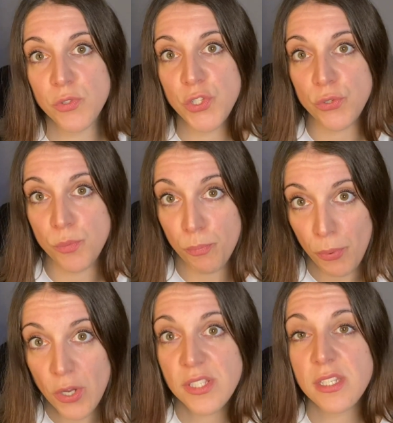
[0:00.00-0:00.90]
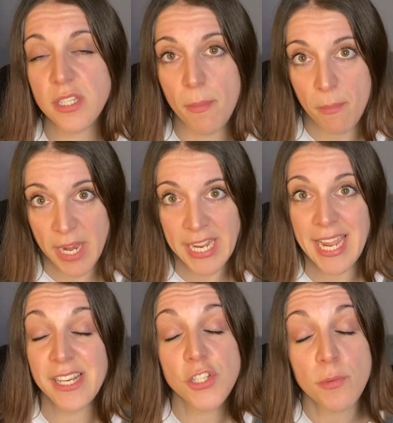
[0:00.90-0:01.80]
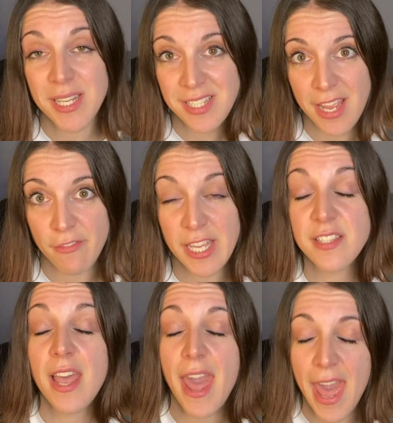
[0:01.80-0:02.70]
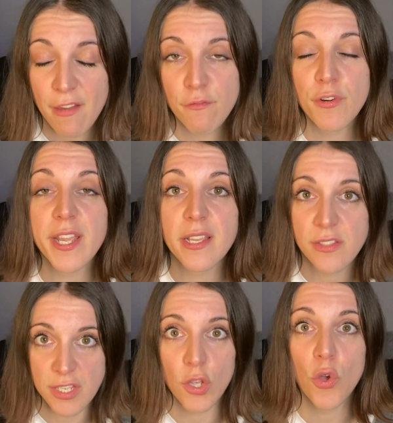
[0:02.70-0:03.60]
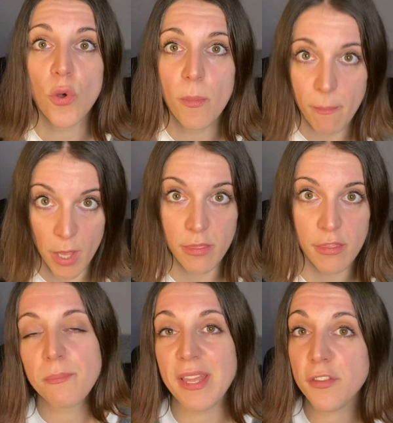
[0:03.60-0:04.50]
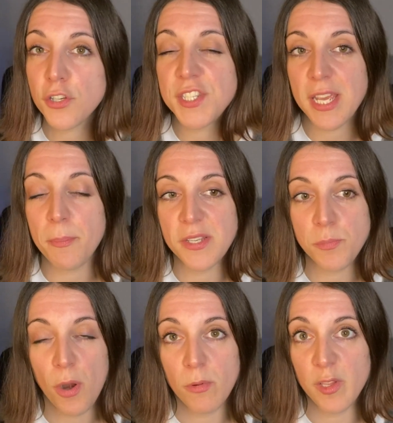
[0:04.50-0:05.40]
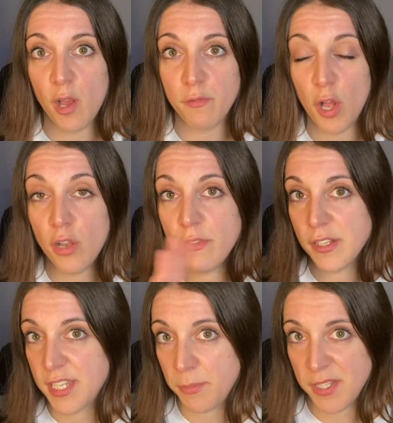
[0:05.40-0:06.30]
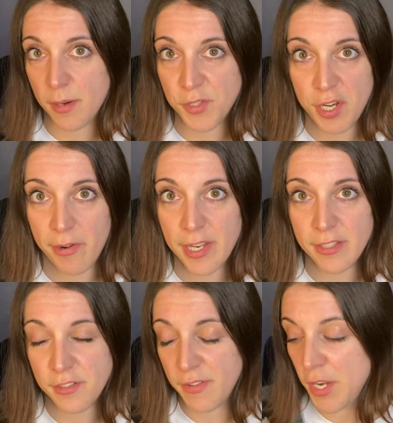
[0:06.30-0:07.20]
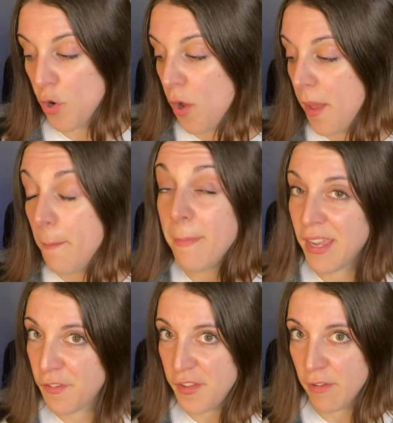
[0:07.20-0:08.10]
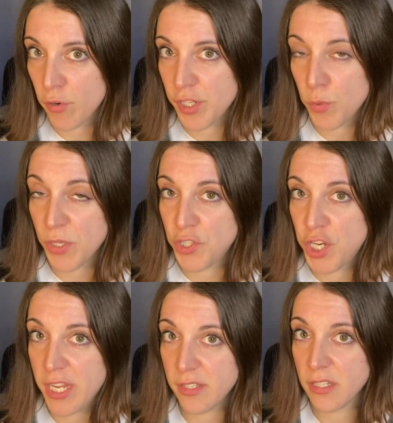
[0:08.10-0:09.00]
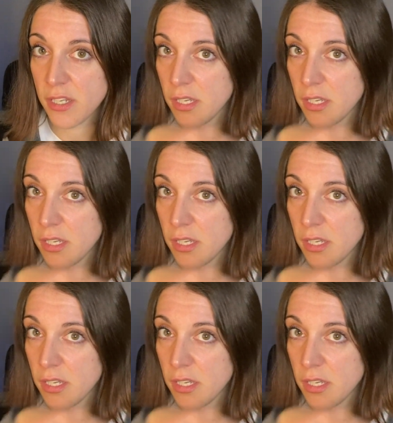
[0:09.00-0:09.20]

to put some money into my savings every single month. My third tip is probably, of all of the tips that I'm sharing in this video, my favorite, which is